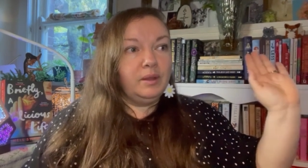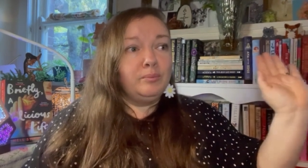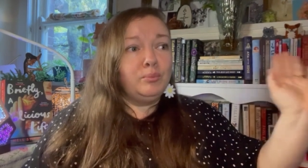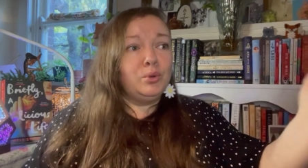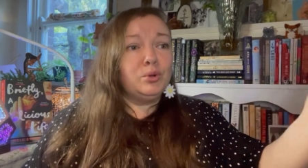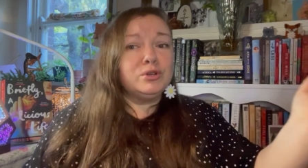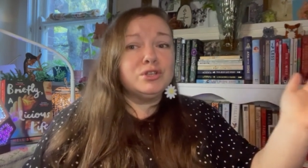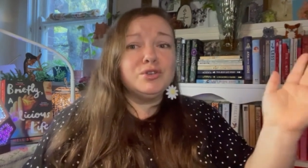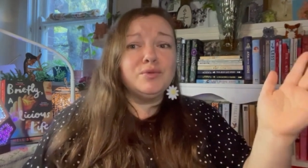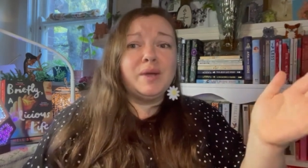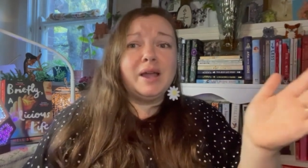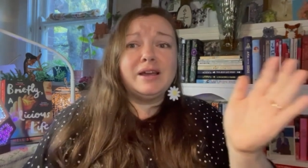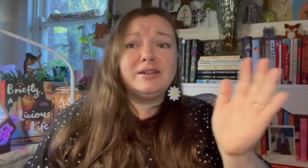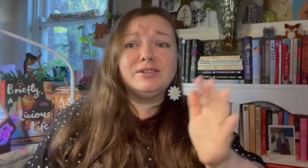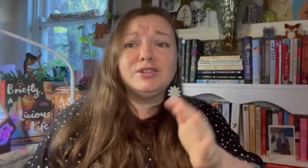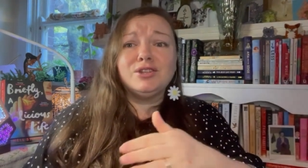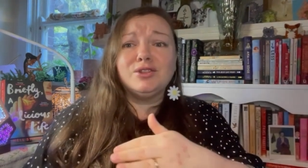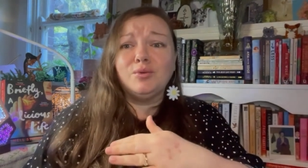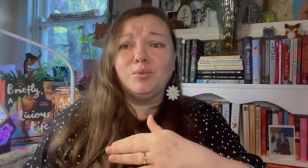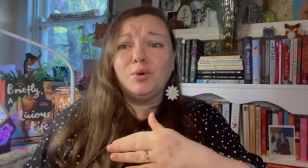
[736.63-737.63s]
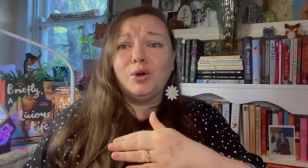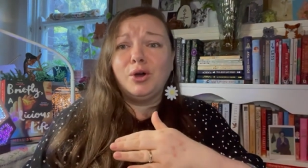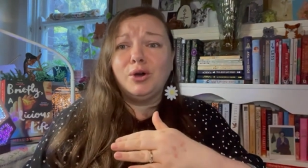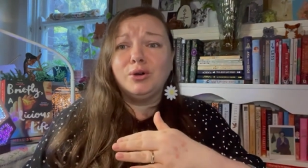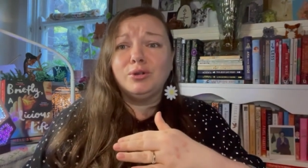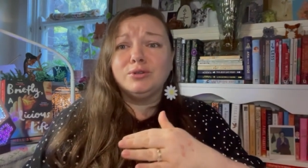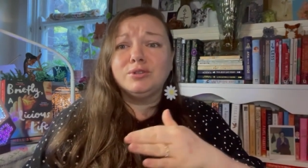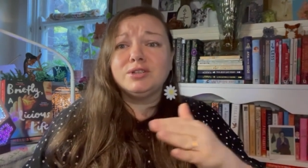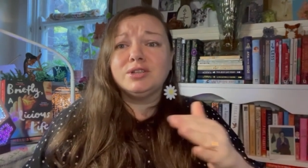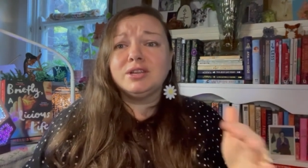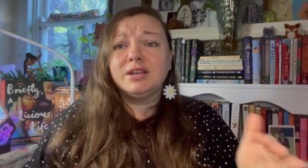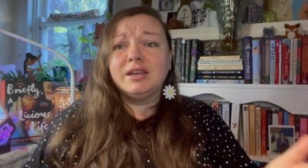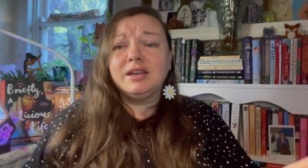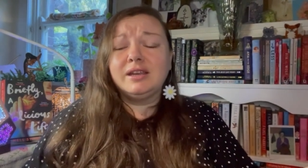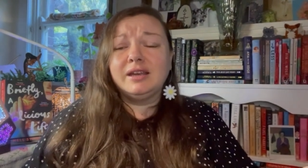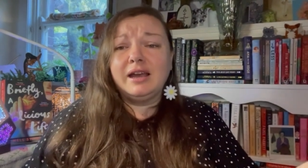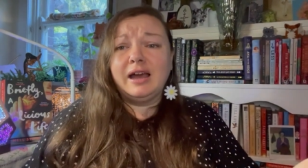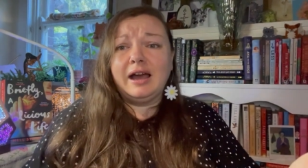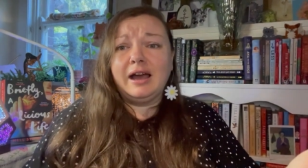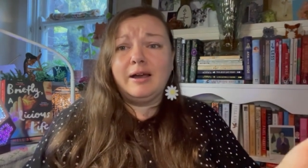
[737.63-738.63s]
books around the world
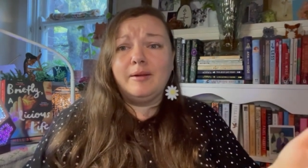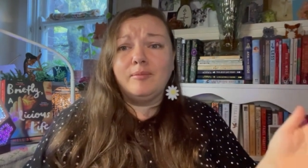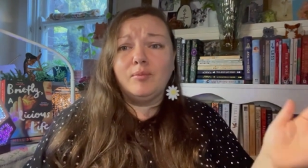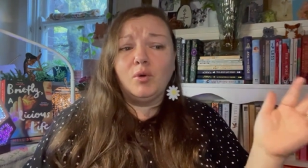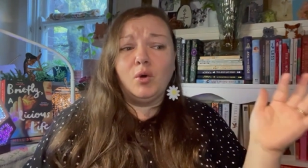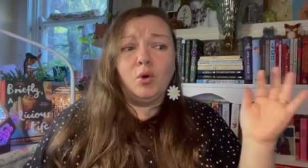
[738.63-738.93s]
um,